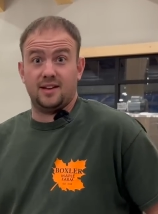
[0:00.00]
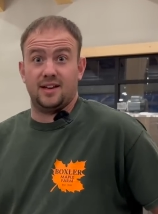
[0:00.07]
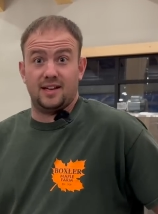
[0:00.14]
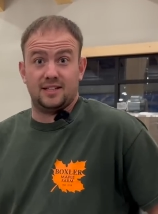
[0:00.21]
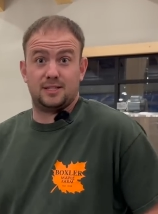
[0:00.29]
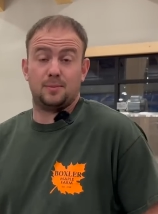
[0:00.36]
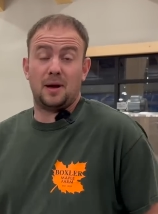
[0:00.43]

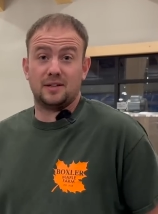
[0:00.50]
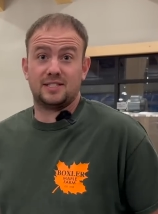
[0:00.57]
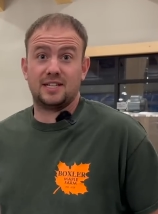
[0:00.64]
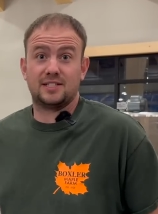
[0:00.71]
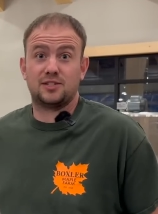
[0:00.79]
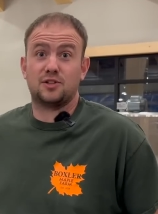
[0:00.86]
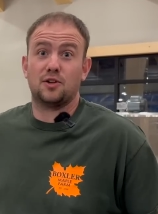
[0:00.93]
It's about
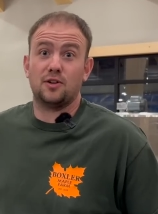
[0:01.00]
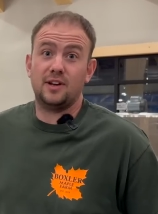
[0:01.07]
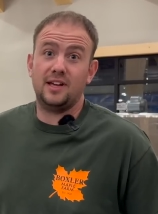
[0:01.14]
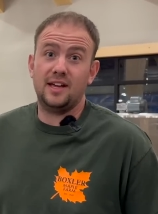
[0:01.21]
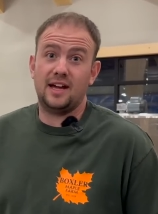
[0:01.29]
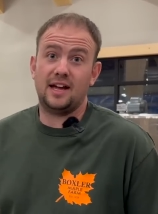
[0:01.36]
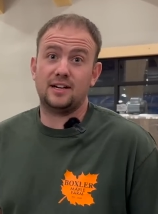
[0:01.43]

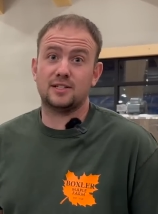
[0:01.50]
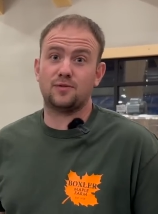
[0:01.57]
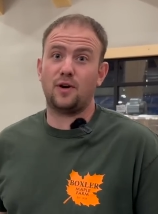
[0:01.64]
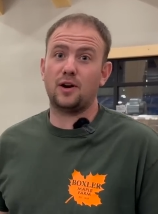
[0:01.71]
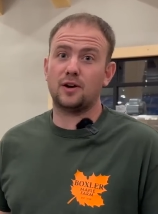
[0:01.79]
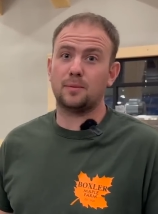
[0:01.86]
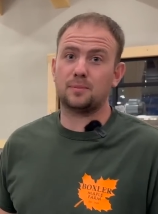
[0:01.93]
6:30. I just
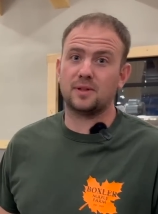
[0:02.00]
fired up